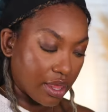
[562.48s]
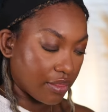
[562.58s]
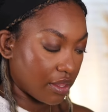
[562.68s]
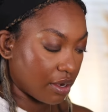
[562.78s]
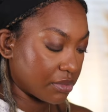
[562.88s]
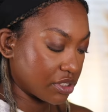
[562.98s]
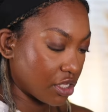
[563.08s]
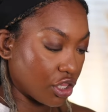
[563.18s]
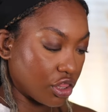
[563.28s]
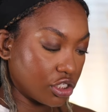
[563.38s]
And then I'm gonna
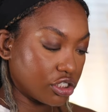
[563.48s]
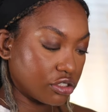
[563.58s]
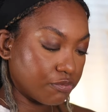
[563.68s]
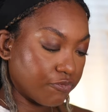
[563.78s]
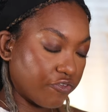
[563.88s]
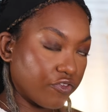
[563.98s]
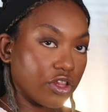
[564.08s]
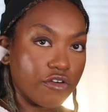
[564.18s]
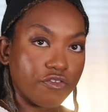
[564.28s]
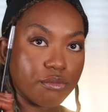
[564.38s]
take this
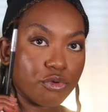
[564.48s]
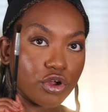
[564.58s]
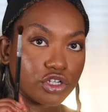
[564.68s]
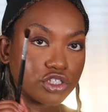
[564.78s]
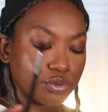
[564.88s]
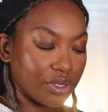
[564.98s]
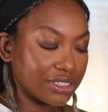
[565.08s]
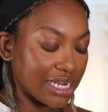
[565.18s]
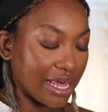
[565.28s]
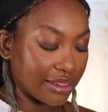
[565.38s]
fluffy brush. Well,
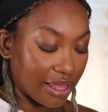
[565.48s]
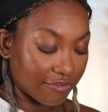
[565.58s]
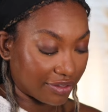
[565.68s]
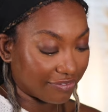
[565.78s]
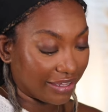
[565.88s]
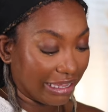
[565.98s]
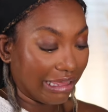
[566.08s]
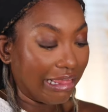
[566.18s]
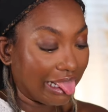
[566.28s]
it's not that fluffy.